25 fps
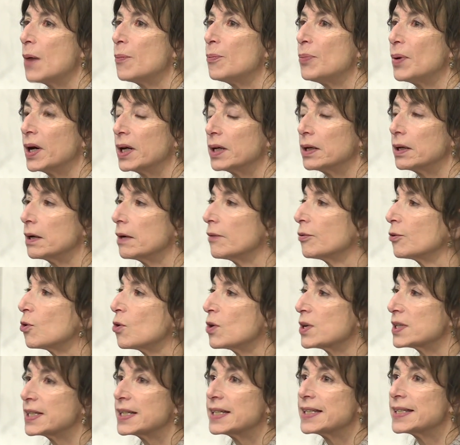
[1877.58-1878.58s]
But, of
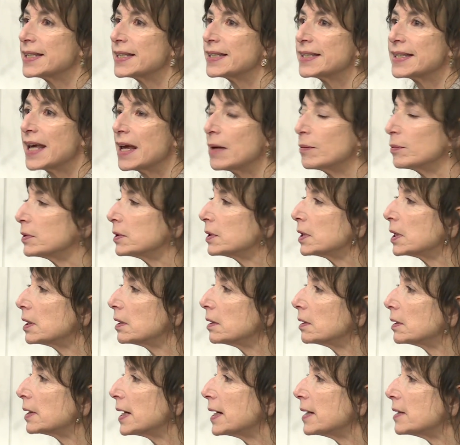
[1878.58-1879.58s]
course, it's the same.
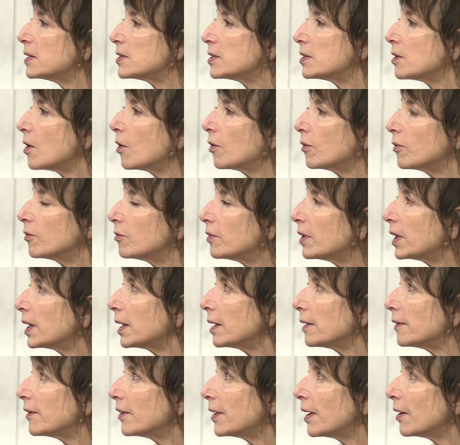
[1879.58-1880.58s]
Little kids don't
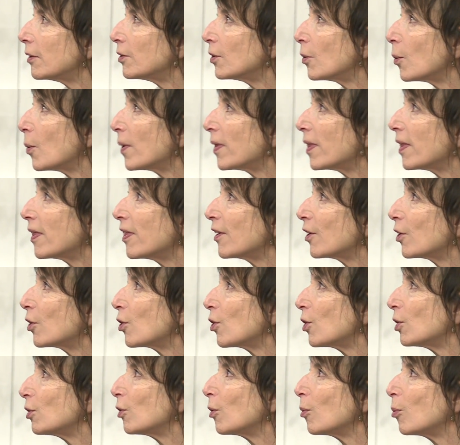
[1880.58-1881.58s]
really, they don't know whether they're
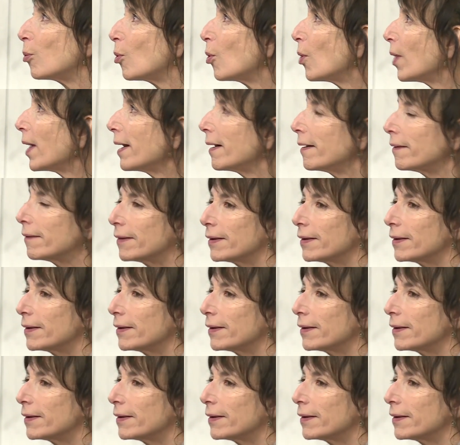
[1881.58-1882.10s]
girl or boy